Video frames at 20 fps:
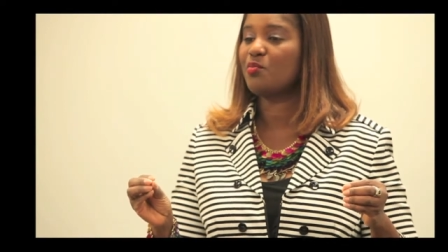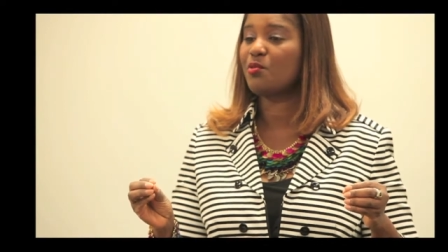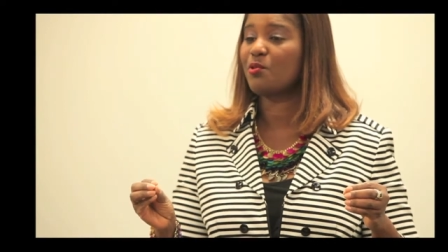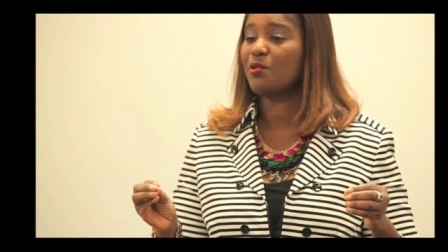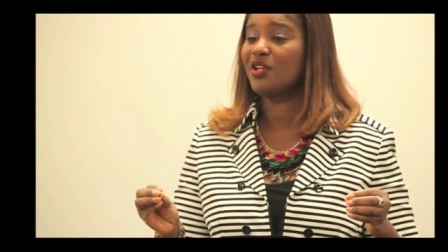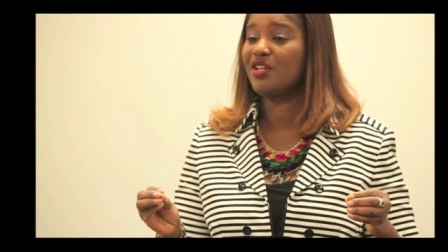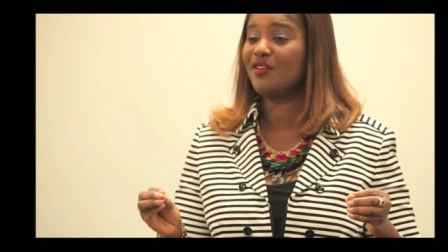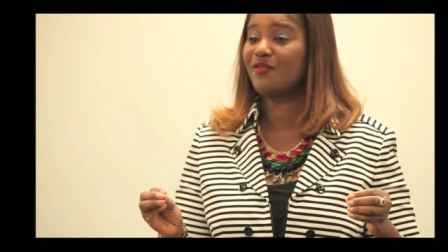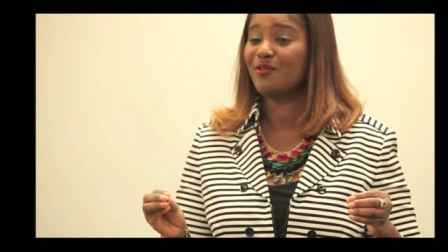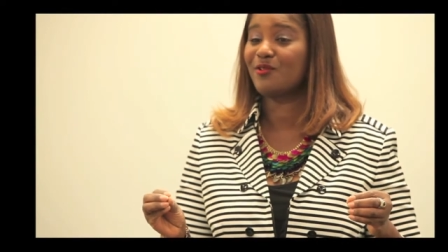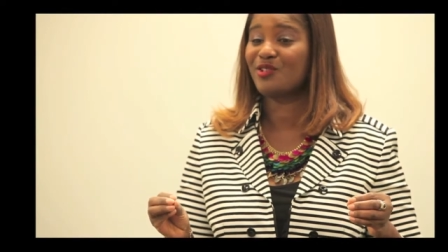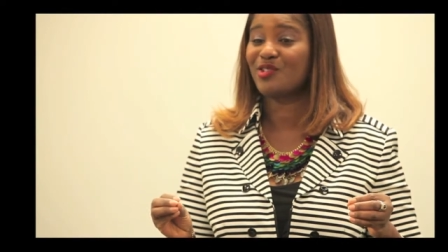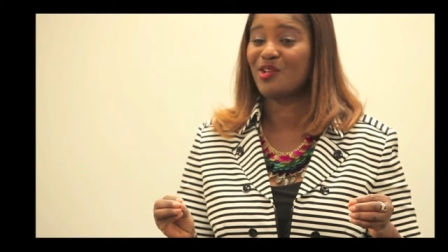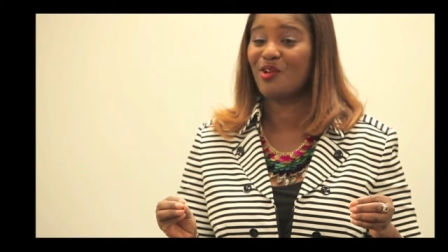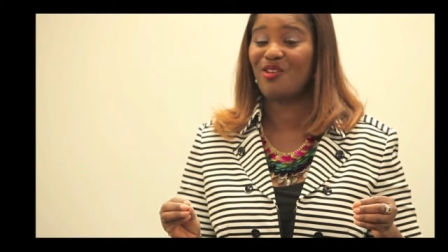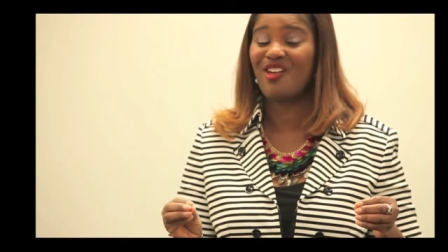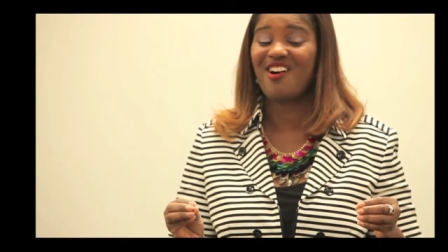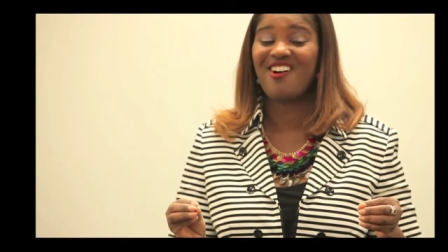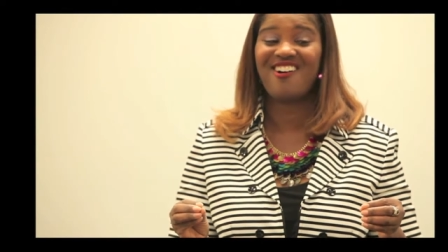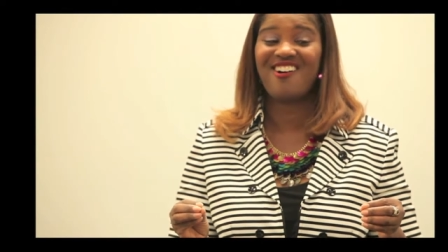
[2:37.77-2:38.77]
pretty for
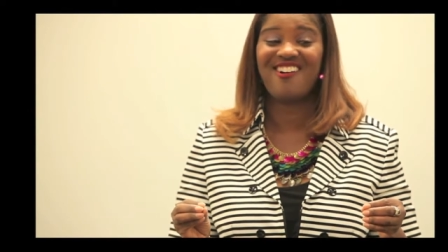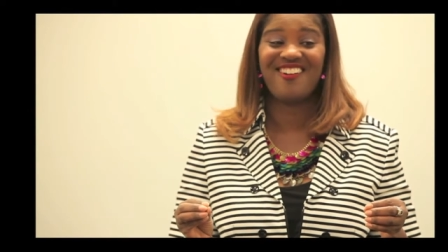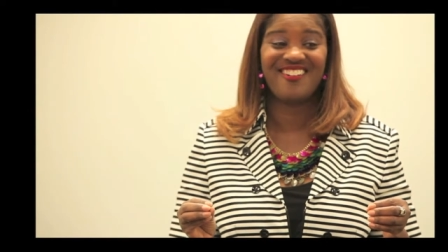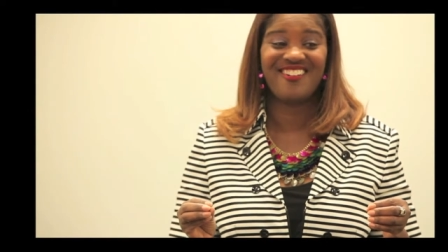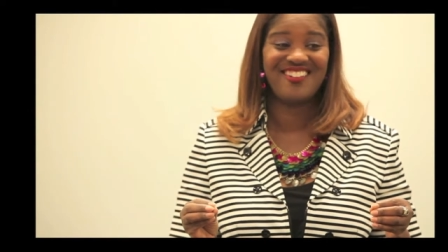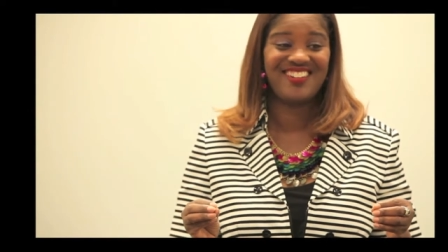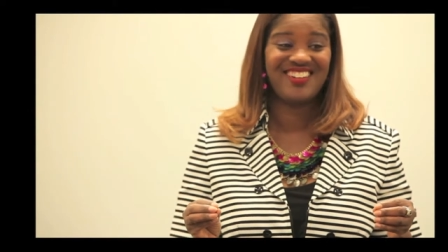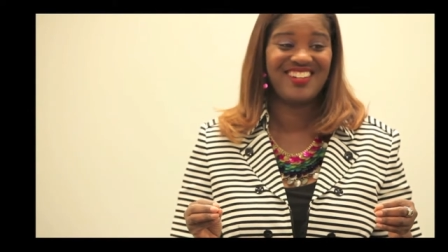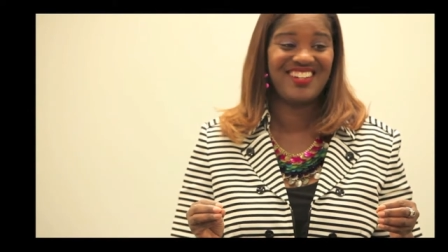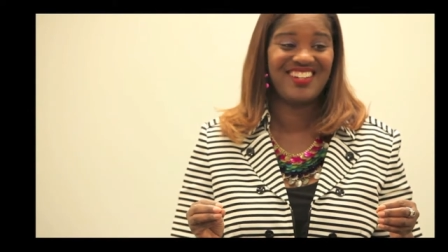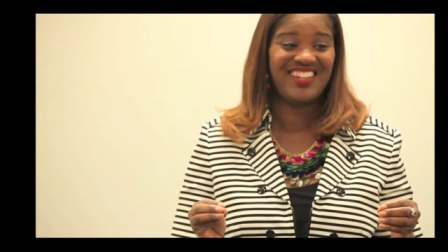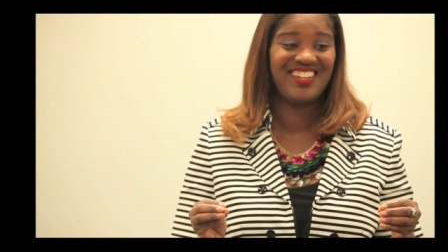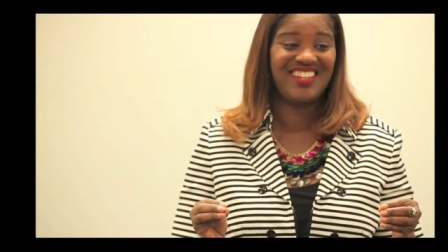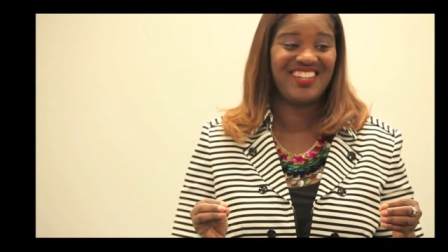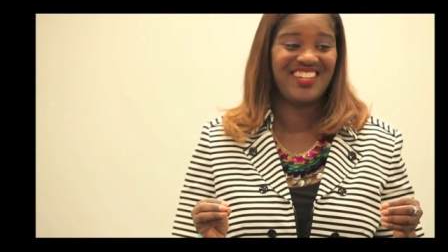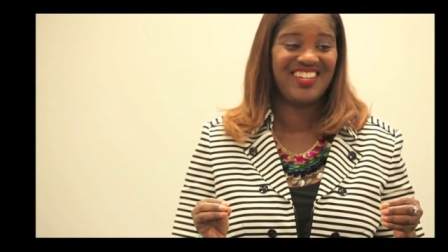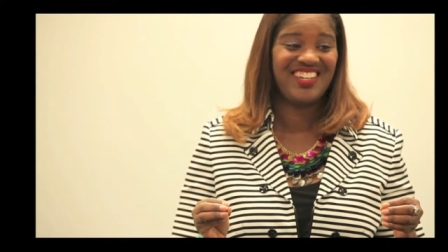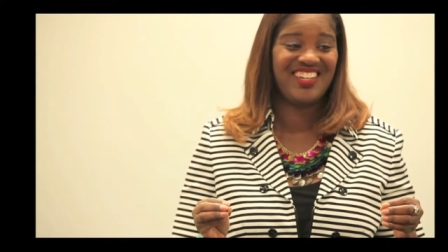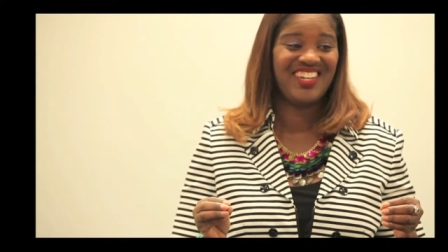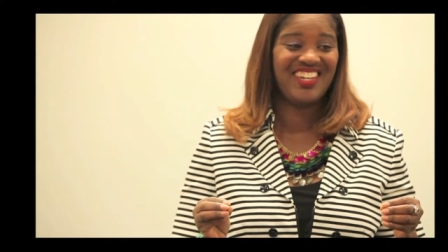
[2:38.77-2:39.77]
so long
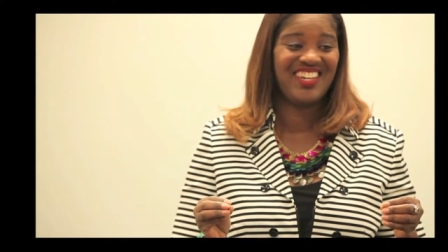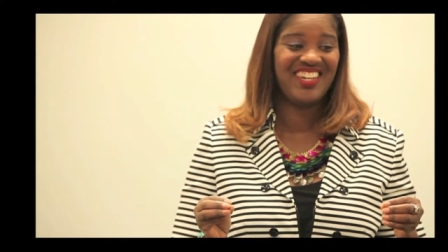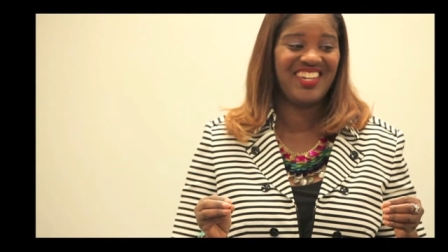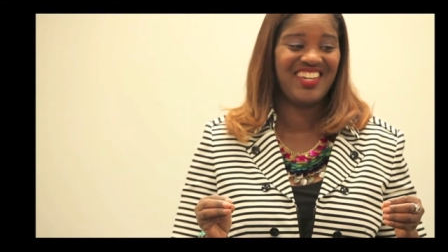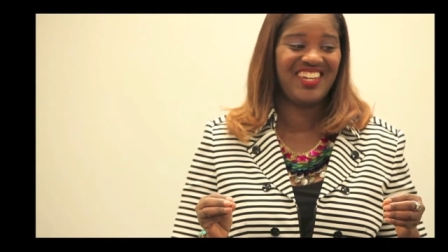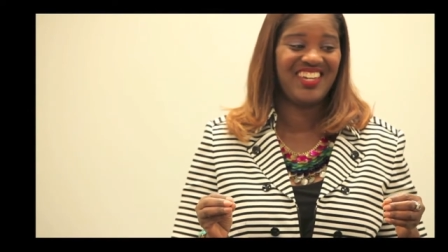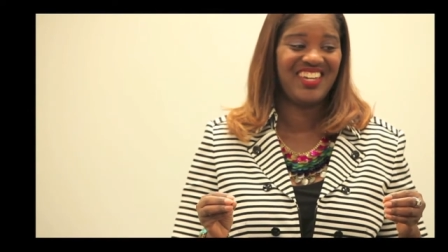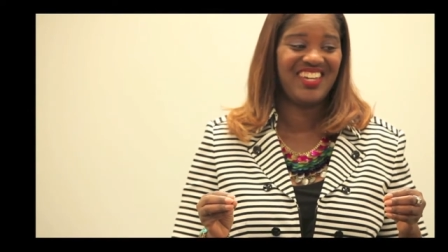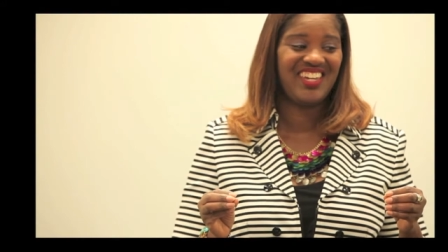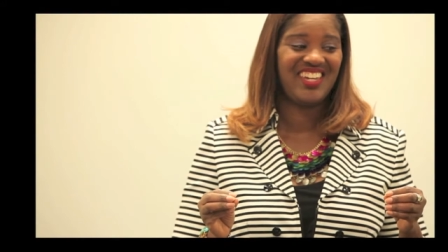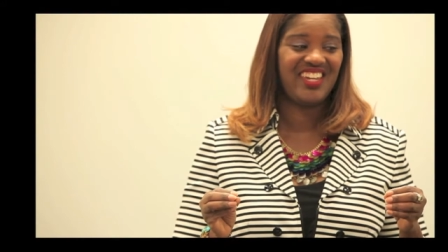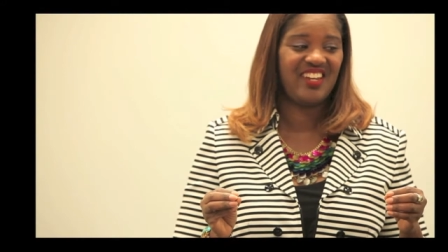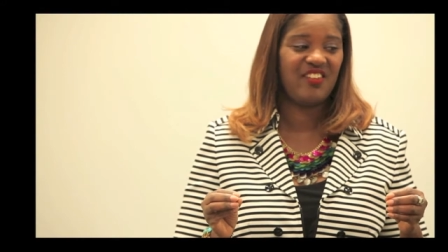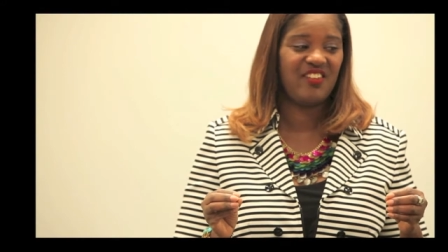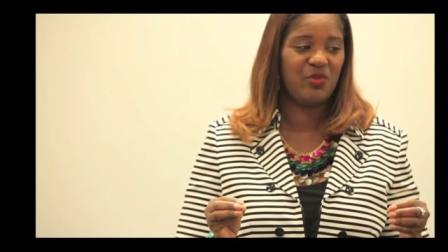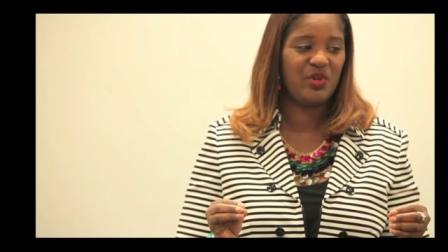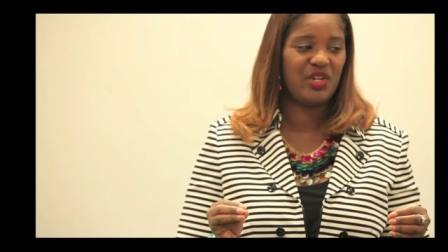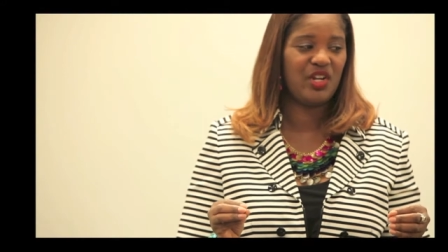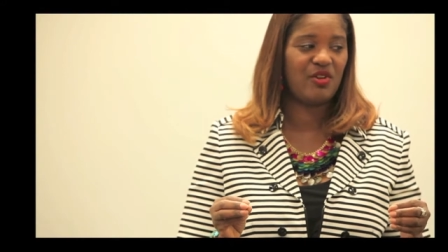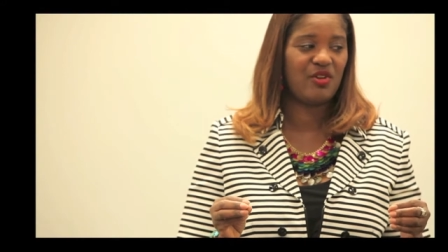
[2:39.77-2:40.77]
if
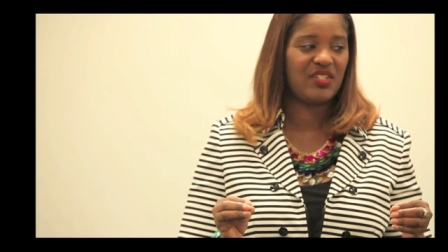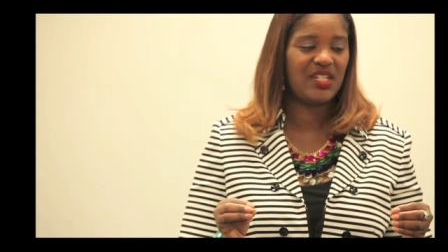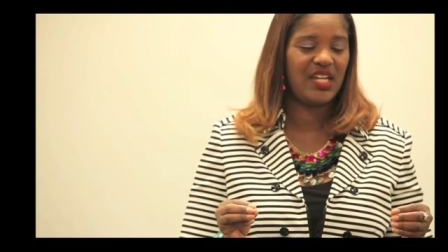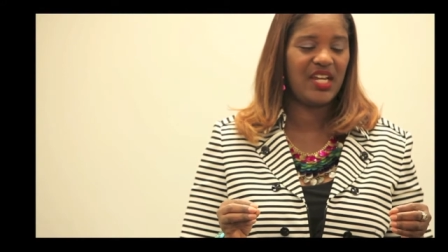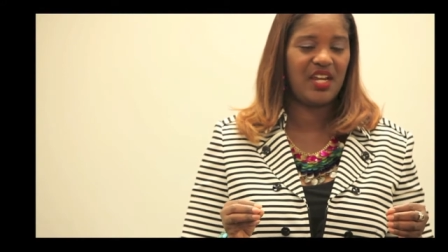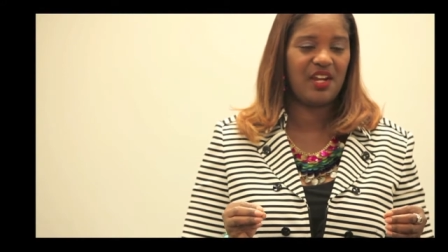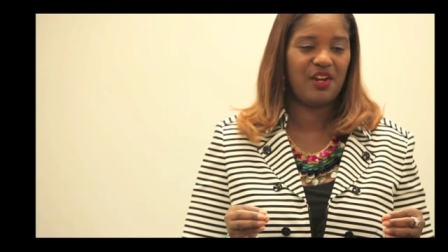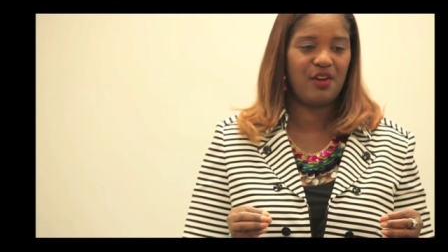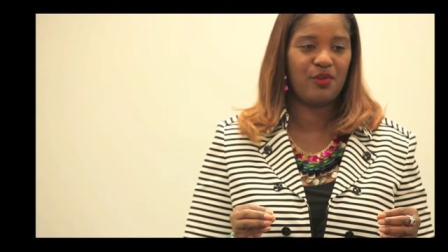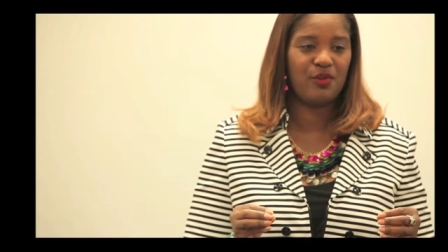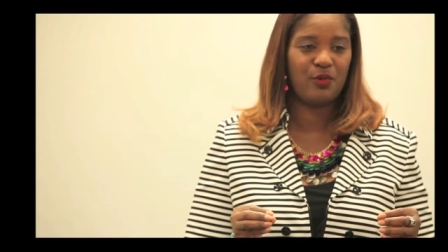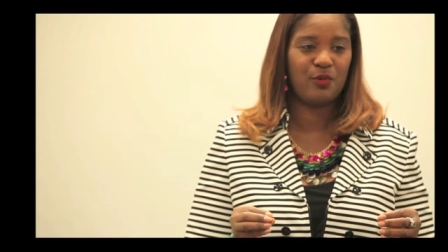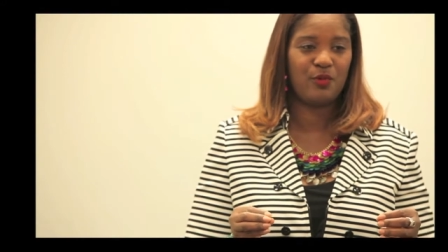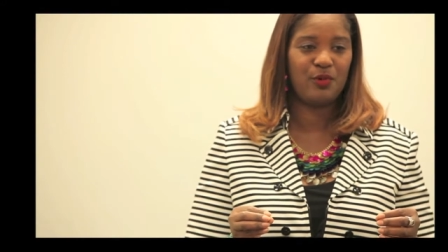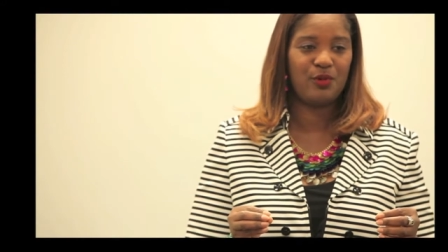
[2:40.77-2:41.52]
we don't take care of the